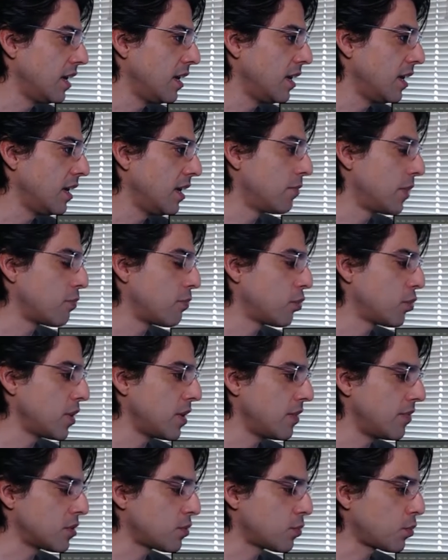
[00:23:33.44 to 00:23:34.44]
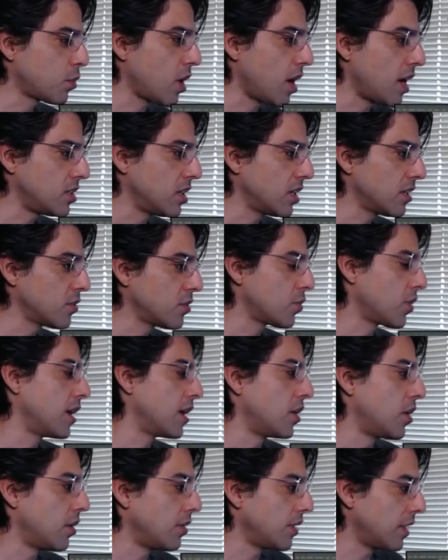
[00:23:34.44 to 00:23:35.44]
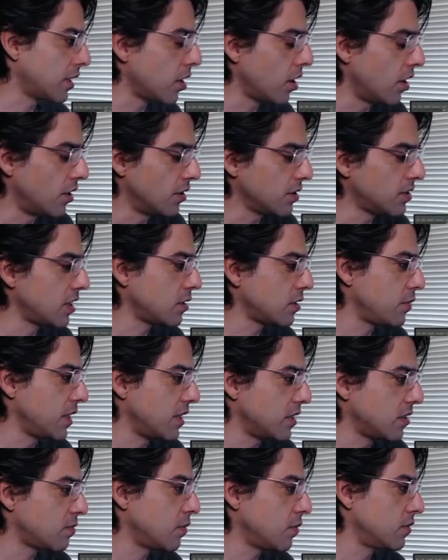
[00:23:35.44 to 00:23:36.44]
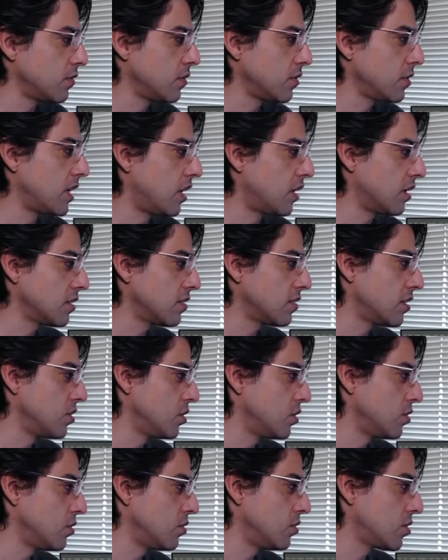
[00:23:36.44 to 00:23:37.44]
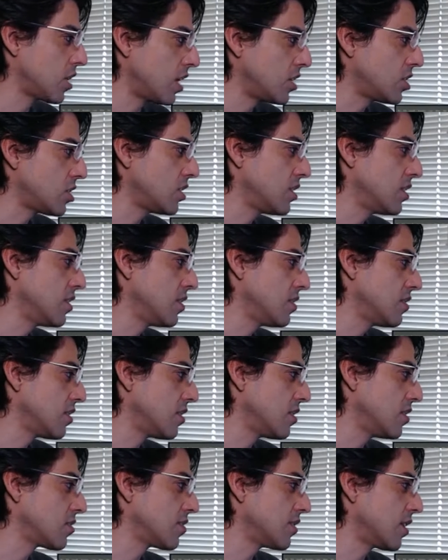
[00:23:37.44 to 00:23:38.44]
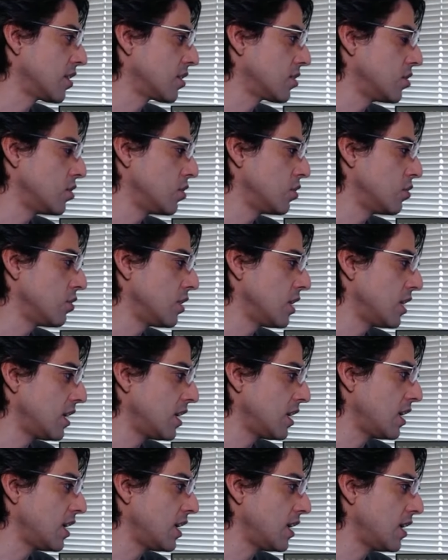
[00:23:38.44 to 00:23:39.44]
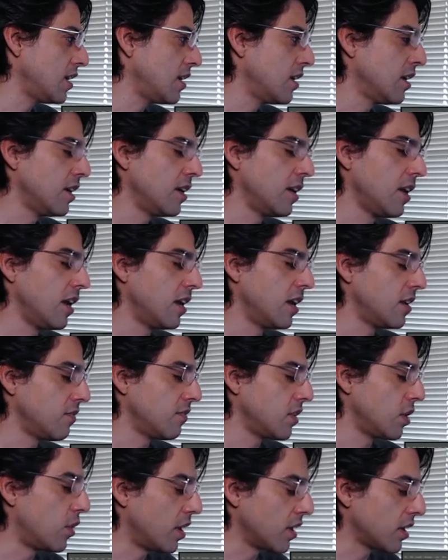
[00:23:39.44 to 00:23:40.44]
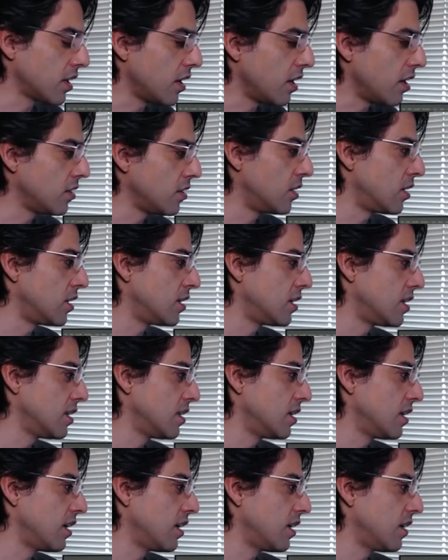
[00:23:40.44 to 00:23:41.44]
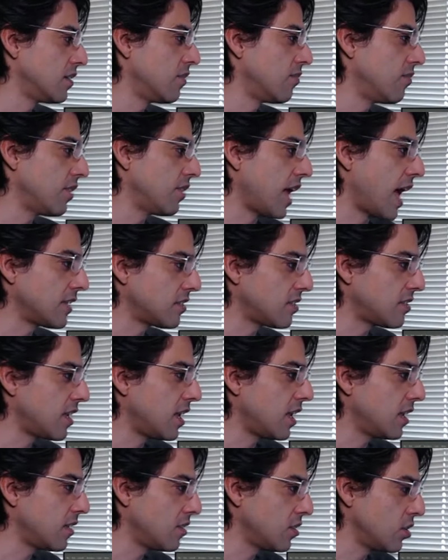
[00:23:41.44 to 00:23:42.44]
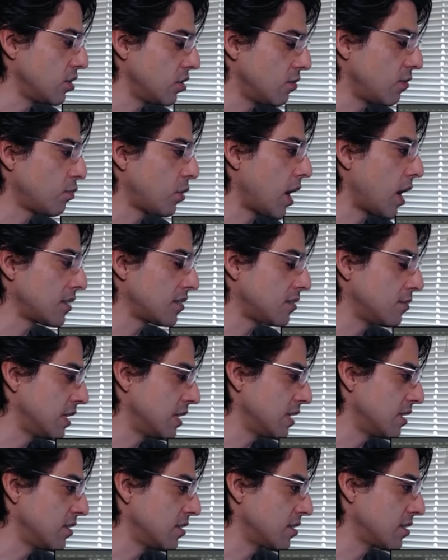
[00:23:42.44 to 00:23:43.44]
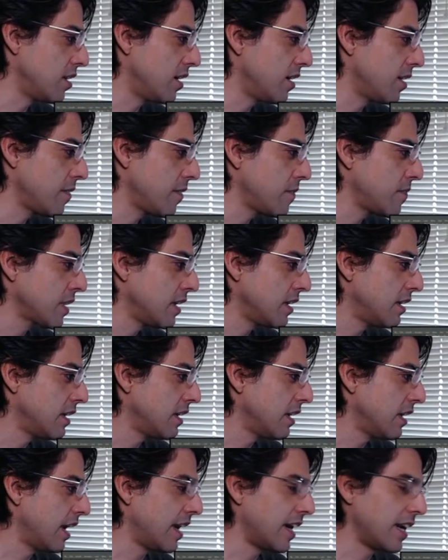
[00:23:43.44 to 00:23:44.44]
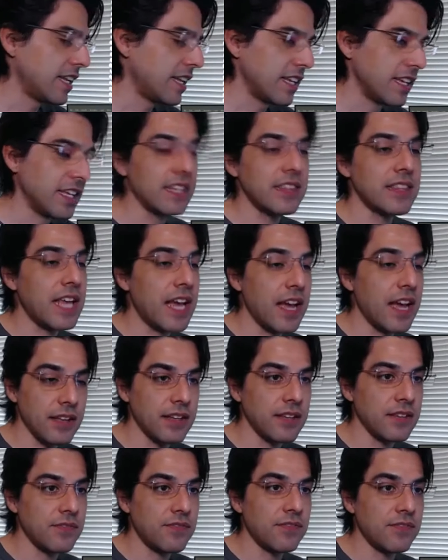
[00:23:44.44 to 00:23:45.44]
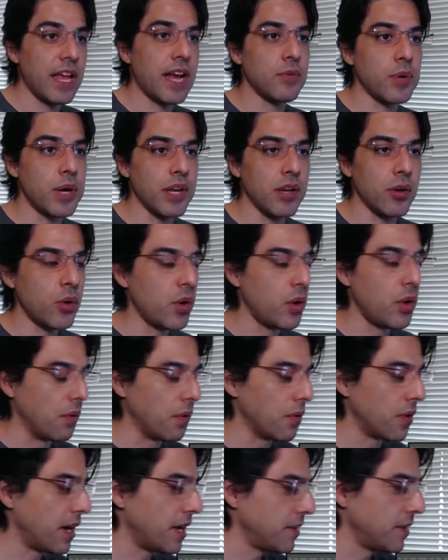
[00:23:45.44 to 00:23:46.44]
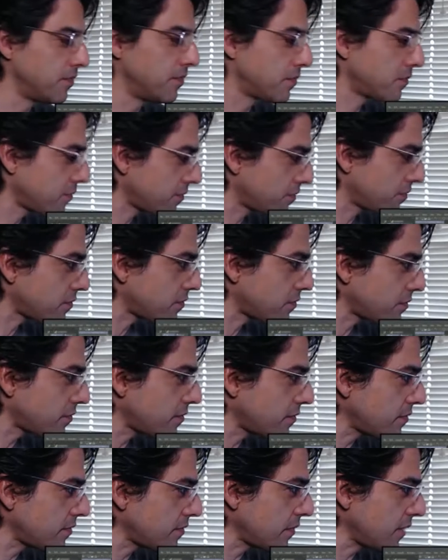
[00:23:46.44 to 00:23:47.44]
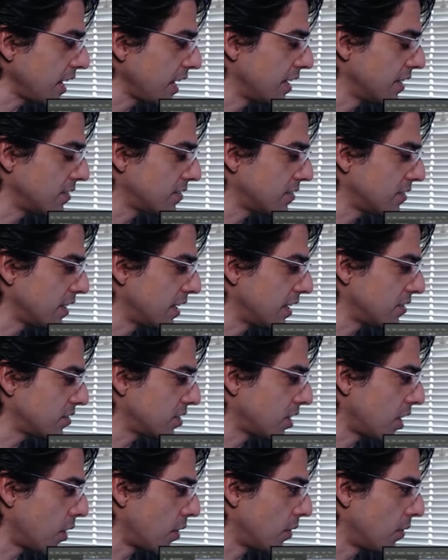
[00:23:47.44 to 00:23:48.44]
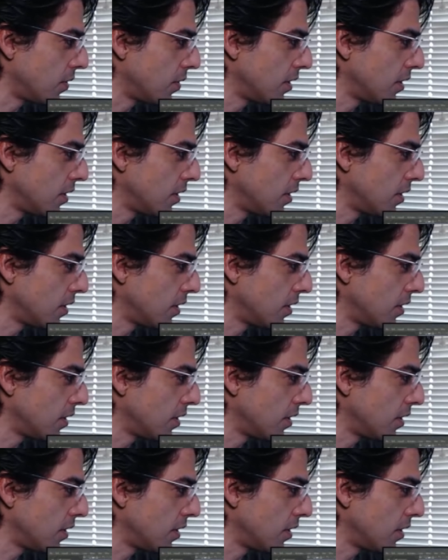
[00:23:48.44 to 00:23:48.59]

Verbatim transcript: my previous projects where I know like oh it takes me this long to do sketches and this long to do inking and if they want color uh, the flats take approximately this long and I can get that flat rate quote right and and so